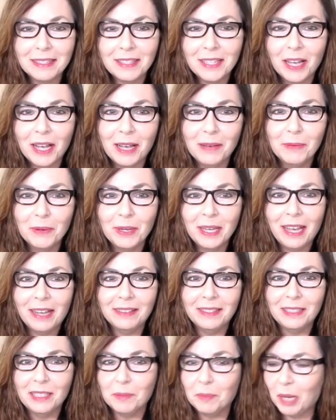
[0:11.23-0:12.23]
time we had
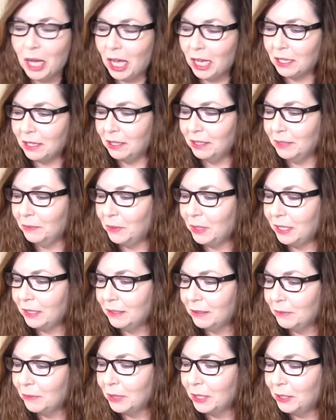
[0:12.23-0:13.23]
the debacle and
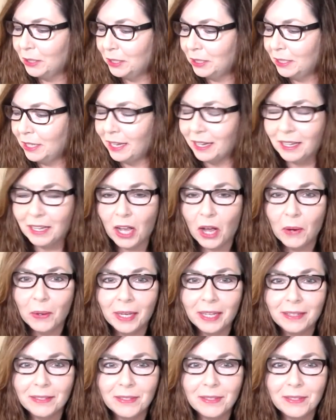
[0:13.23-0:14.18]
we we couldn't get going.